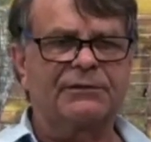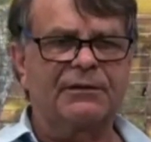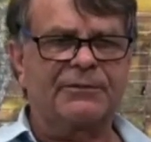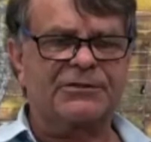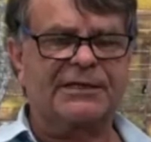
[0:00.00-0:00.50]

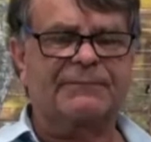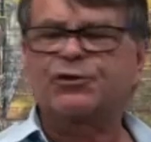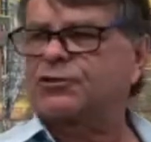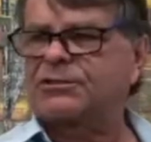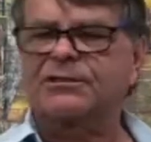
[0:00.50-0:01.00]

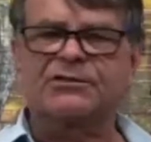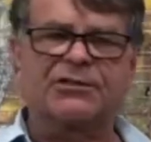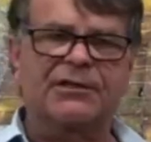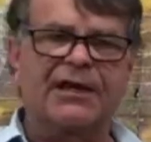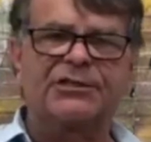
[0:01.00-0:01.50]
perception to
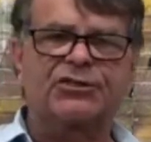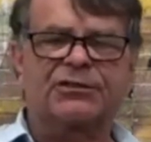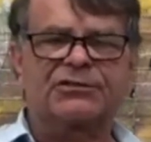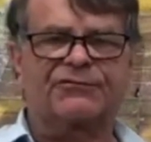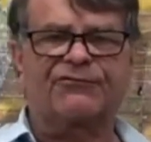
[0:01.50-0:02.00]
nature,
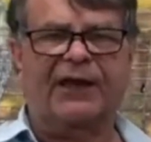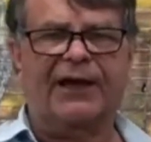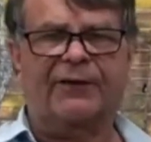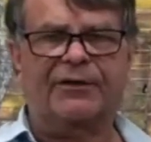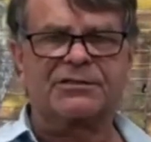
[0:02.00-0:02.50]
to
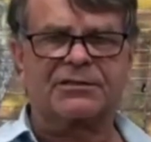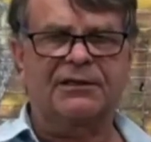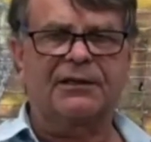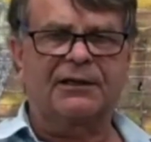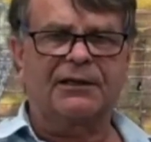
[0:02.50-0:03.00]
flowers,
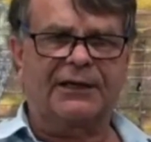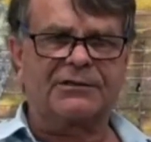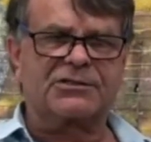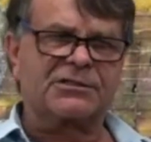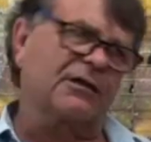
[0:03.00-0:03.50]
and to
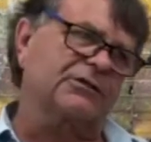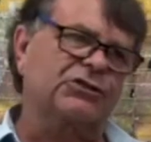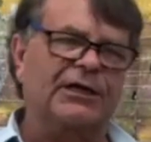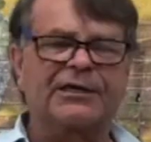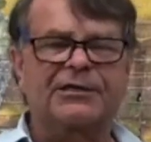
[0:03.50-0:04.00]
start
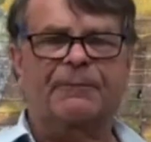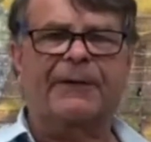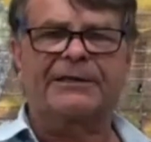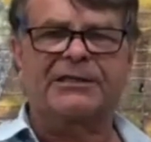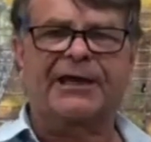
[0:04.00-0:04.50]
checking your
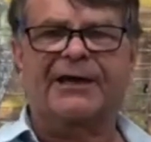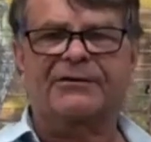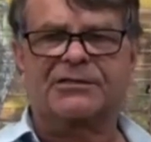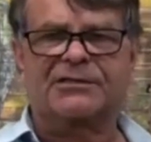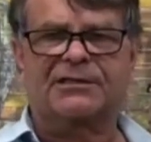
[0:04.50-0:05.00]
painting out
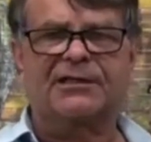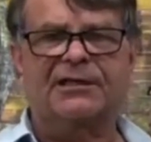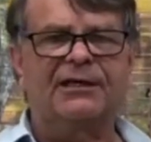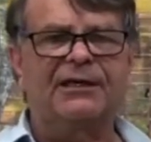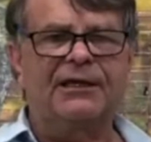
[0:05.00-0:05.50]
to see
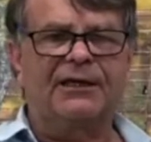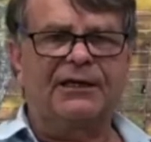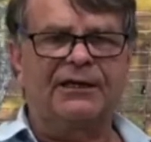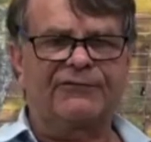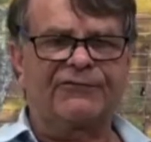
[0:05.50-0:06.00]

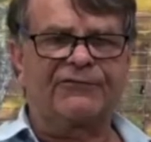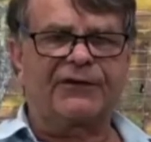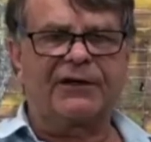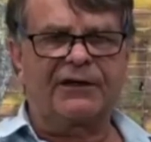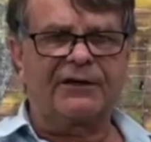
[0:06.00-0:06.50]
if
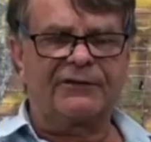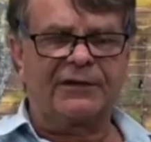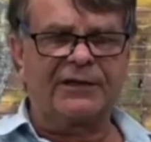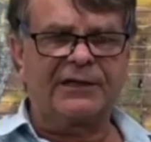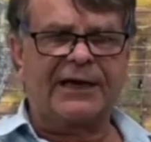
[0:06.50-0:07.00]

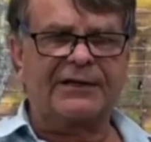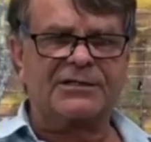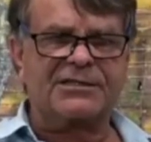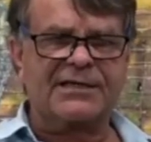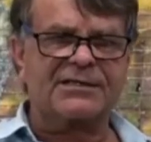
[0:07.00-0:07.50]
it had a
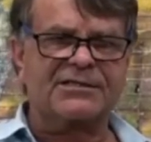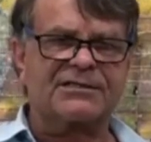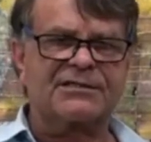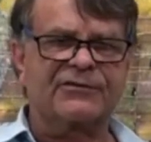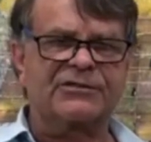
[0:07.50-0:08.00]

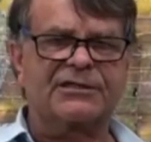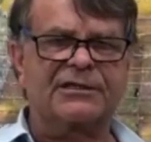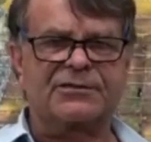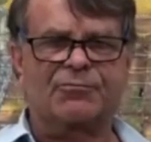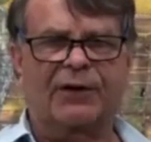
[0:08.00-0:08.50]
sensitivity
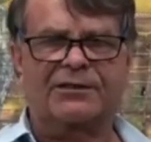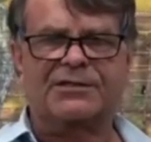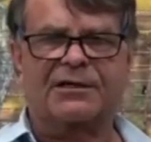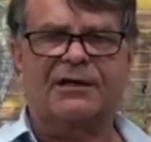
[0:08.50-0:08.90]
as well as a